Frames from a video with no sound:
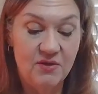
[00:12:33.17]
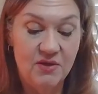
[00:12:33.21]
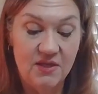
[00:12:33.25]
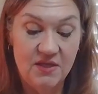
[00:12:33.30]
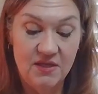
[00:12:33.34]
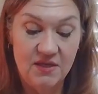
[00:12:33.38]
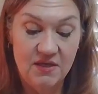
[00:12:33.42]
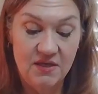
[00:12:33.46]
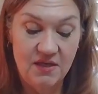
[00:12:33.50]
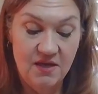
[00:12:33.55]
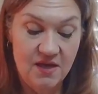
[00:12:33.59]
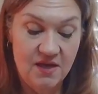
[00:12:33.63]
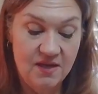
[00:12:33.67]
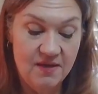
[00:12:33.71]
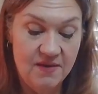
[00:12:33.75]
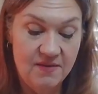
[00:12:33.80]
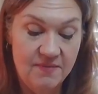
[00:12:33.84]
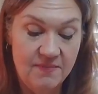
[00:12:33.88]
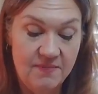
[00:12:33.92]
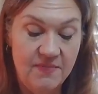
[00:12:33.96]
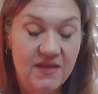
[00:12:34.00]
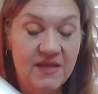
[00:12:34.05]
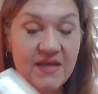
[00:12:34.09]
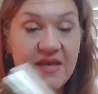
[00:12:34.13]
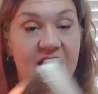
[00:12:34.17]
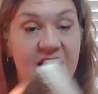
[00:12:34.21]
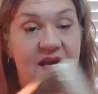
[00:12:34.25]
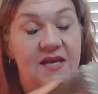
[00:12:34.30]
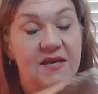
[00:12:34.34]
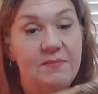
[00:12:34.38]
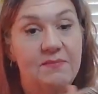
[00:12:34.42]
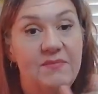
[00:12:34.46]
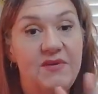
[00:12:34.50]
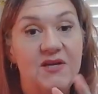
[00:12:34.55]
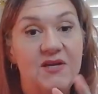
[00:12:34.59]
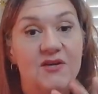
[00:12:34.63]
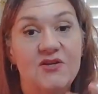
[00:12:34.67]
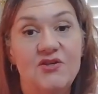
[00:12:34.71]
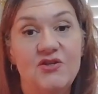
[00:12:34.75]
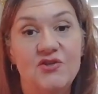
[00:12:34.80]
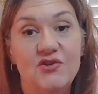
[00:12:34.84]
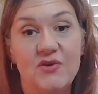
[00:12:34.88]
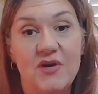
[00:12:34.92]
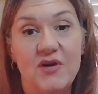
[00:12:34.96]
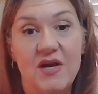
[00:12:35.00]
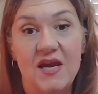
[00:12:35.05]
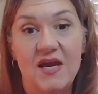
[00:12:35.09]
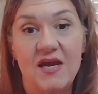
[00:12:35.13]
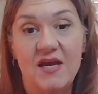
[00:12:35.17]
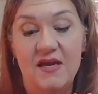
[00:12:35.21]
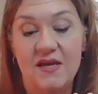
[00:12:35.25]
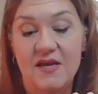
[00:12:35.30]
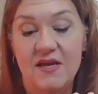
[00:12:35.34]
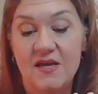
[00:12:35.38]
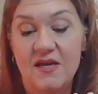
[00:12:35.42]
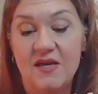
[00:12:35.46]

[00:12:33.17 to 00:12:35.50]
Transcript: can, um, again, a mirrored tray.